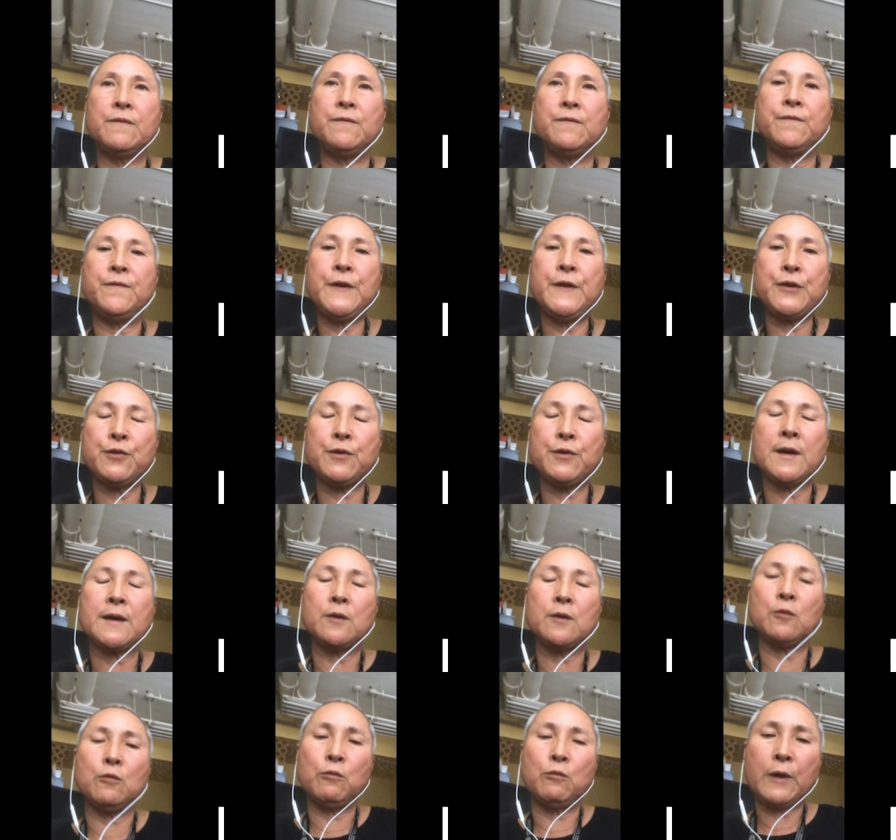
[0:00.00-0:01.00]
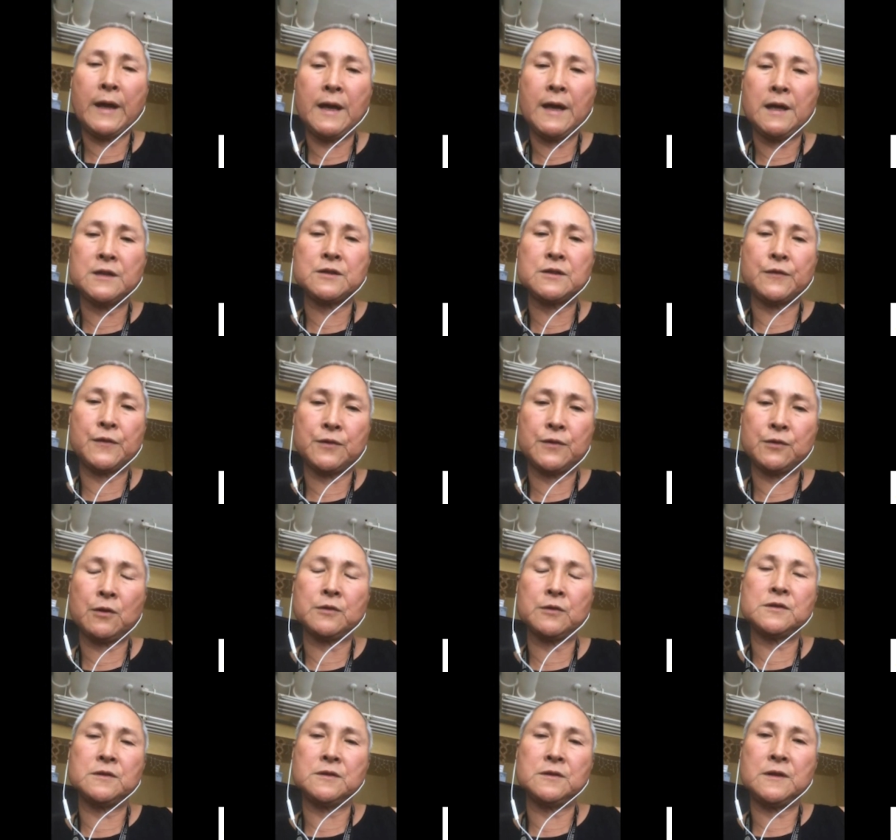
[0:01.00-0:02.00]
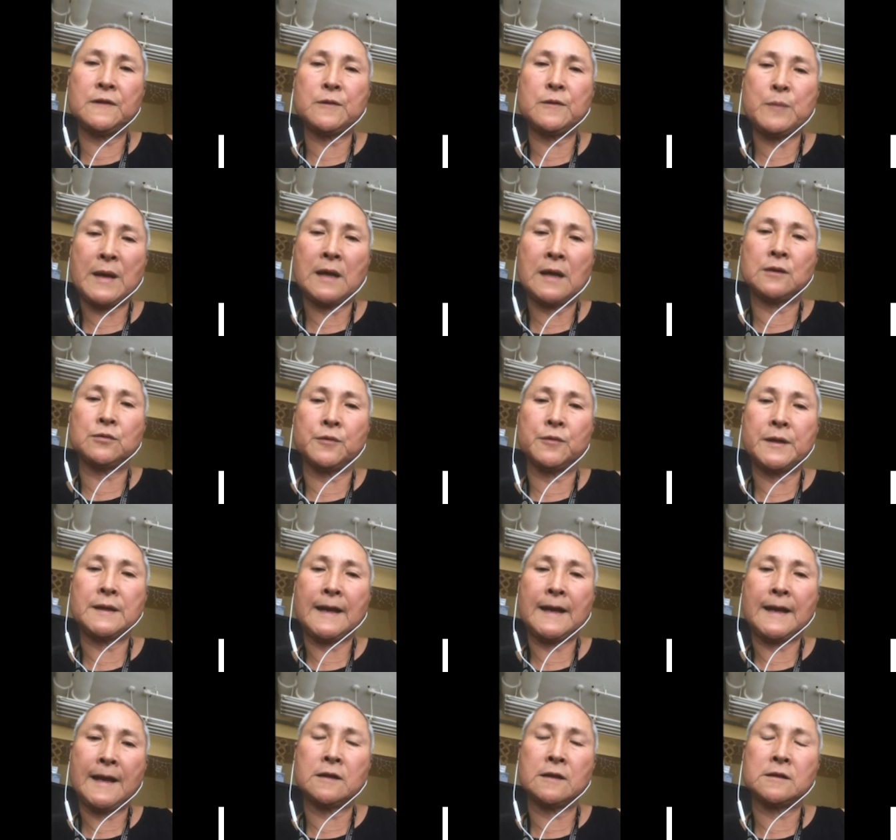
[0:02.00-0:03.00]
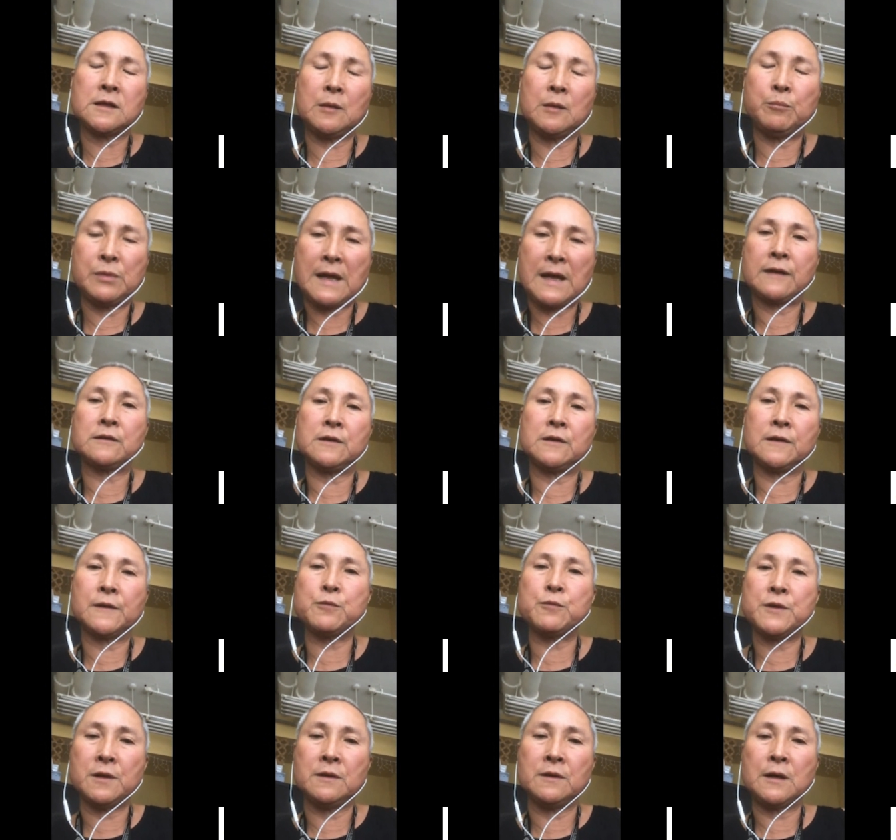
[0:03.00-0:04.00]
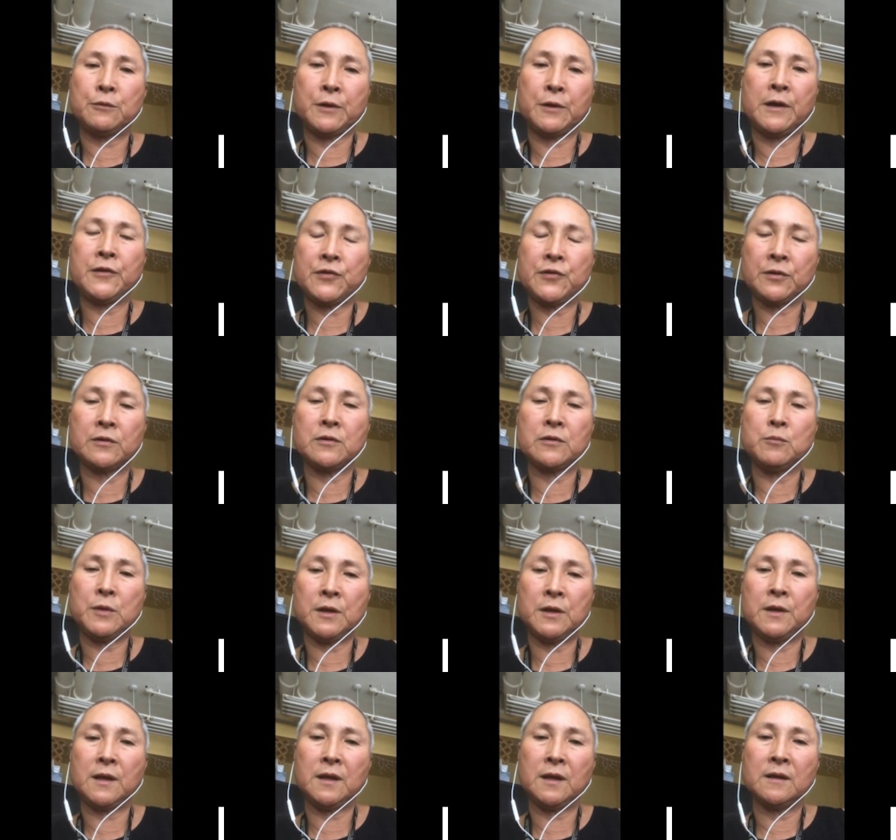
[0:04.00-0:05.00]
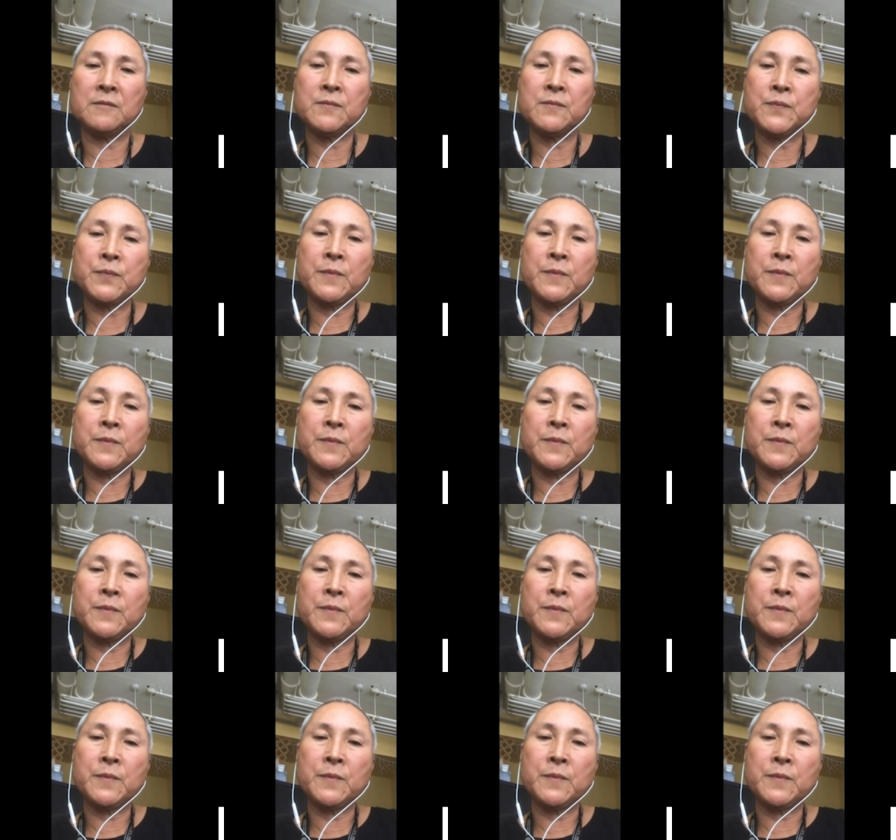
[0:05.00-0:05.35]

figure out a way to start to dismantle that anti-blackness within our Asian community,